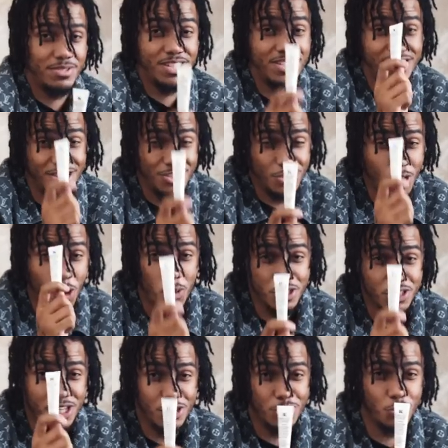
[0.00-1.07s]
This is so
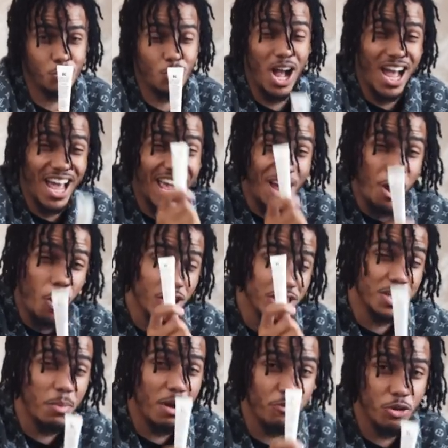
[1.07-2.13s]
essential. I hate
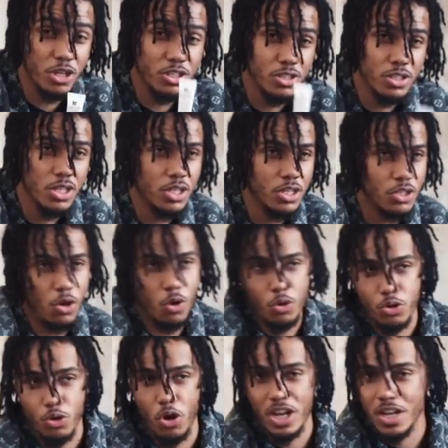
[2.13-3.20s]
asking my friends,
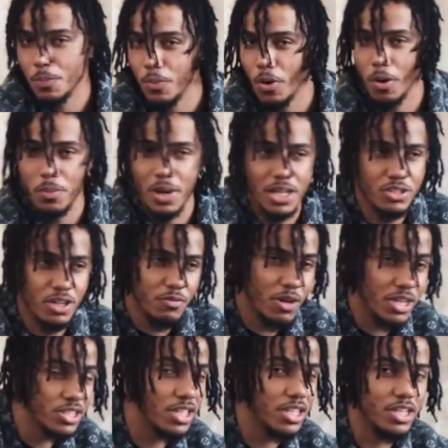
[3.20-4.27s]
yo, you got lip balm, like, do you have
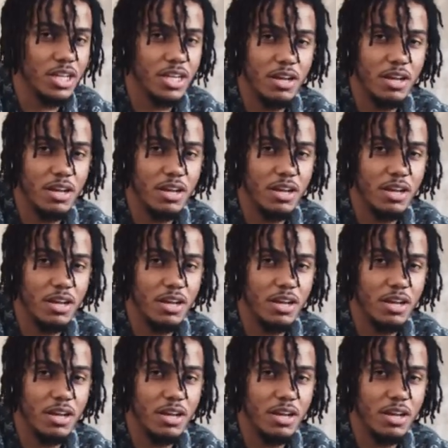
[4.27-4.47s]
Vaseline?